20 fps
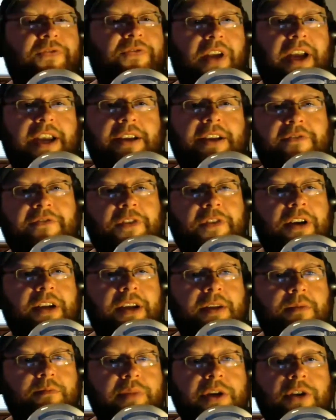like a
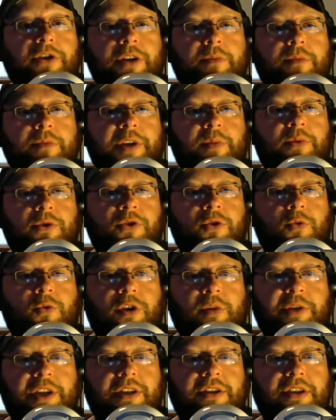fucking billion people who want
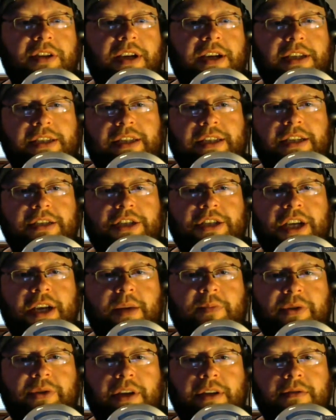to be the United States
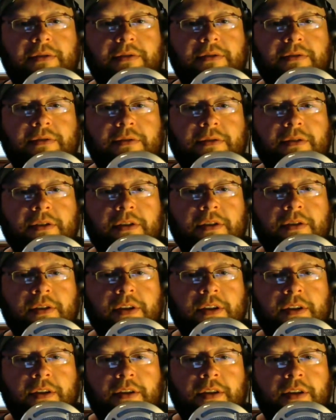champion.
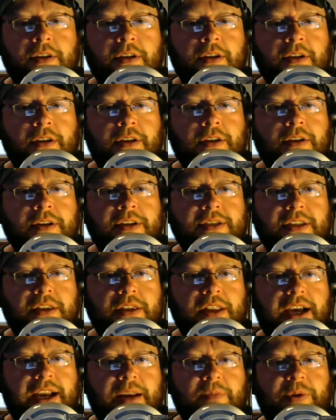Because a
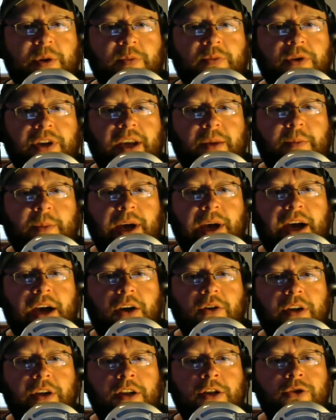lot of people came
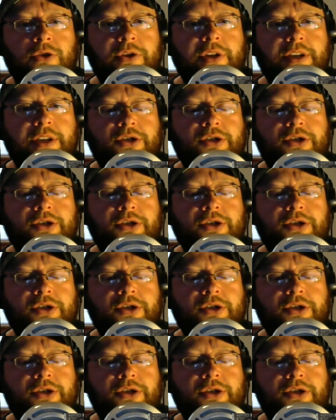out, including